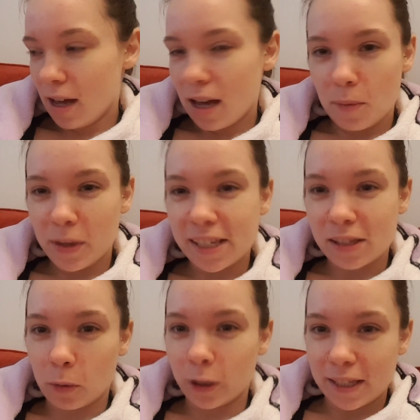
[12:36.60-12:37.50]
a bit
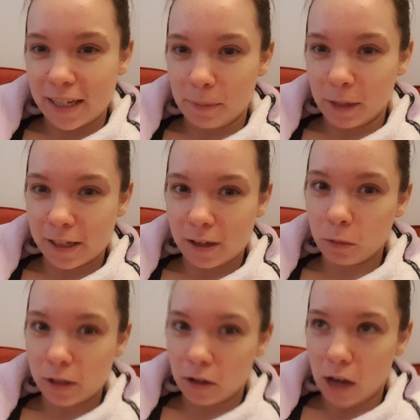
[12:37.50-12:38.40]
disappointed because I
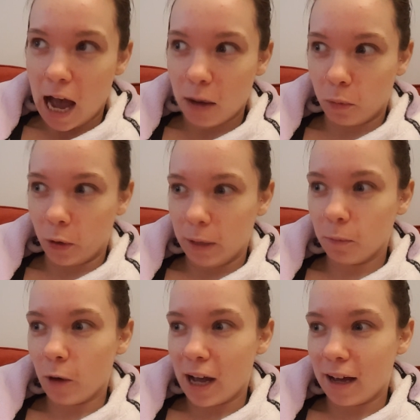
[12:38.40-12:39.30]
was at a
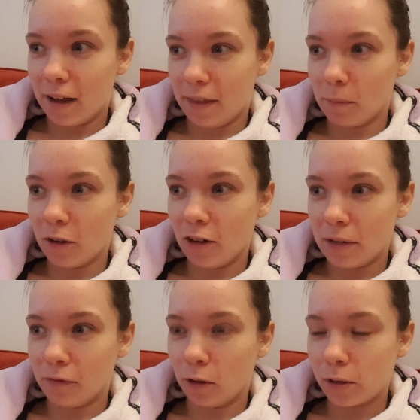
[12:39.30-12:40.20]
point where I think my
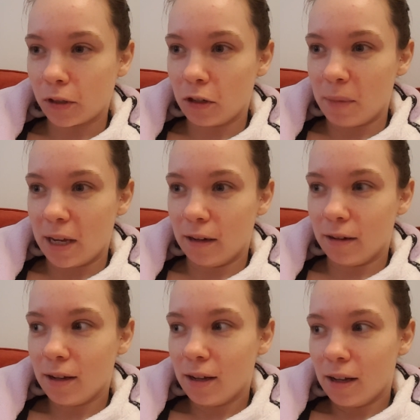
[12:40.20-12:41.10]
reading vlogs could have been
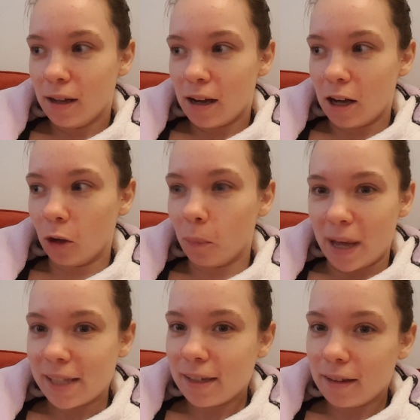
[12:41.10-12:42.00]
a lot
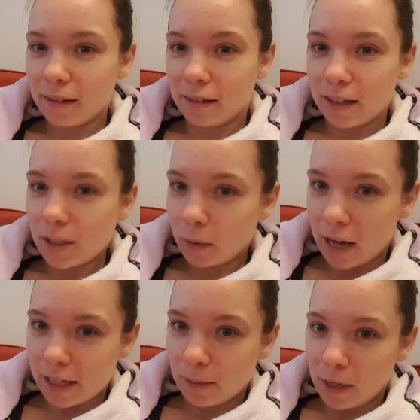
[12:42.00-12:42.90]
better than this one
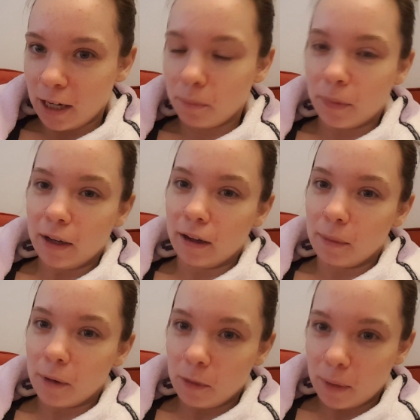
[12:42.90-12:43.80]
has been, but
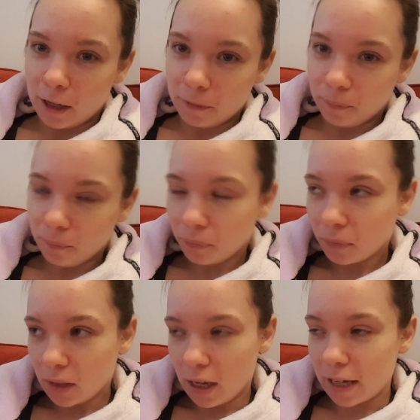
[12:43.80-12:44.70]
I'm hoping
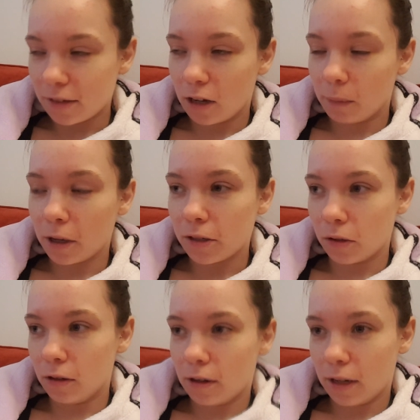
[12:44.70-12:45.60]
as time goes
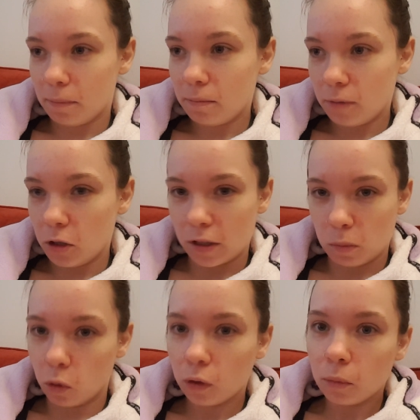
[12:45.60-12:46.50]
on and I do this
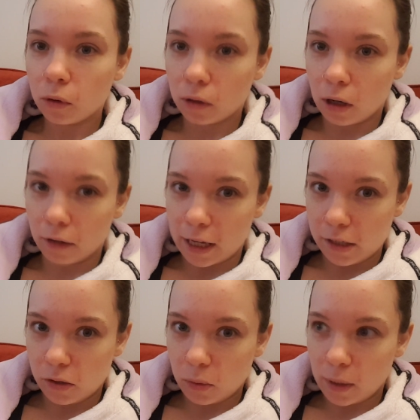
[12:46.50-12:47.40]
more and more, I'll get
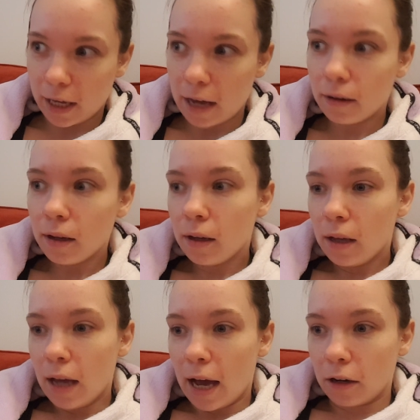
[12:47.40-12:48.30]
used to it again.
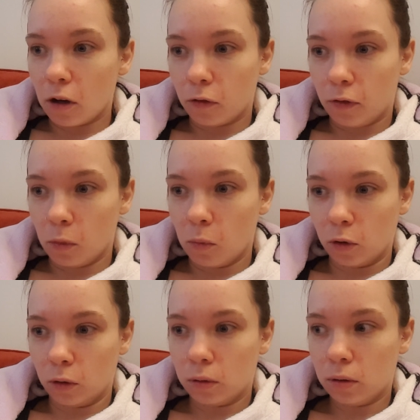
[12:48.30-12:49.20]
And I'll feel
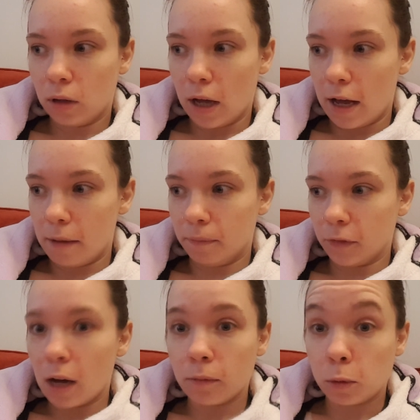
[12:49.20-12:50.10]
more
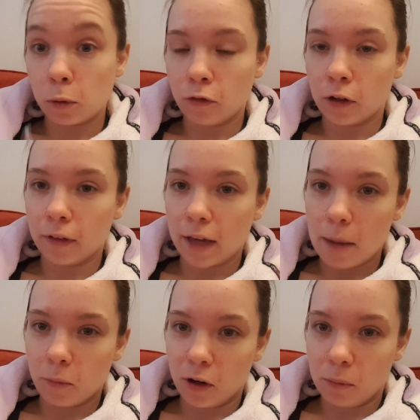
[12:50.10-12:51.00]
comfortable in front of the
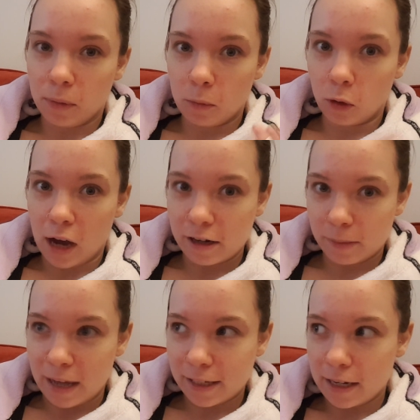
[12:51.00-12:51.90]
camera and be more
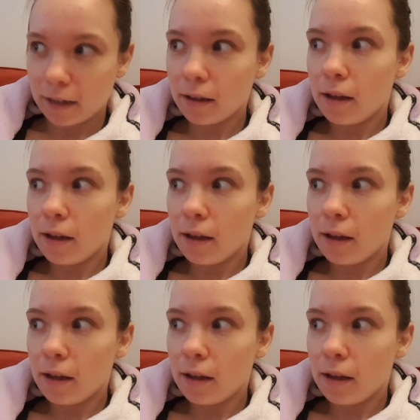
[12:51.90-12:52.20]
charismatic,